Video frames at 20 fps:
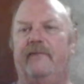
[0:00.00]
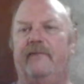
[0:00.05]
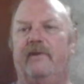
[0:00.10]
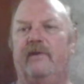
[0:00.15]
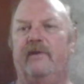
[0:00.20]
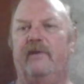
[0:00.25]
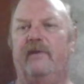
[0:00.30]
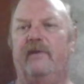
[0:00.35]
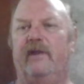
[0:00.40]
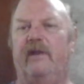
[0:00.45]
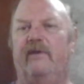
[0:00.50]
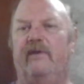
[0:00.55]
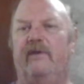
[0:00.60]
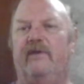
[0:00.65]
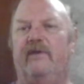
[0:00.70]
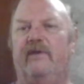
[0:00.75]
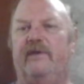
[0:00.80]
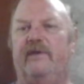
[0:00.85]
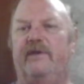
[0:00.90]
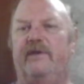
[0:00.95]
really,
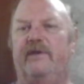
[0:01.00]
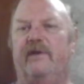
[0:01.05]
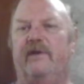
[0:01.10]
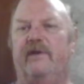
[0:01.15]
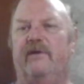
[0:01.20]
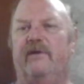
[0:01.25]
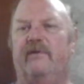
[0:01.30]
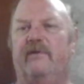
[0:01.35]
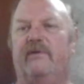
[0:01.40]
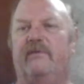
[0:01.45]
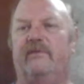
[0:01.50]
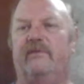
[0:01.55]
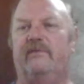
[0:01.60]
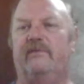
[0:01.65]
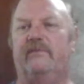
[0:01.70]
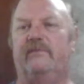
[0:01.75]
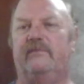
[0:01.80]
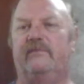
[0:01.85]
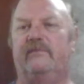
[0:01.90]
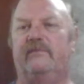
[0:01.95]
good to know.
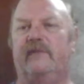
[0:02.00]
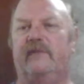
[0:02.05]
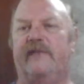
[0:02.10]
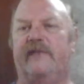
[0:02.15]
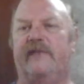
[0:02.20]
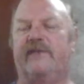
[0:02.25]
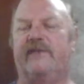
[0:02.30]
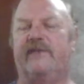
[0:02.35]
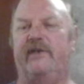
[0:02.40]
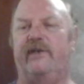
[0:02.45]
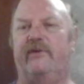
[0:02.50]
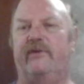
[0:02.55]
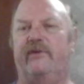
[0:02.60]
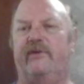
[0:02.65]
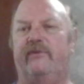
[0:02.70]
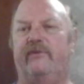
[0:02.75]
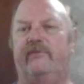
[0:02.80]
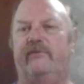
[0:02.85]
That's cute.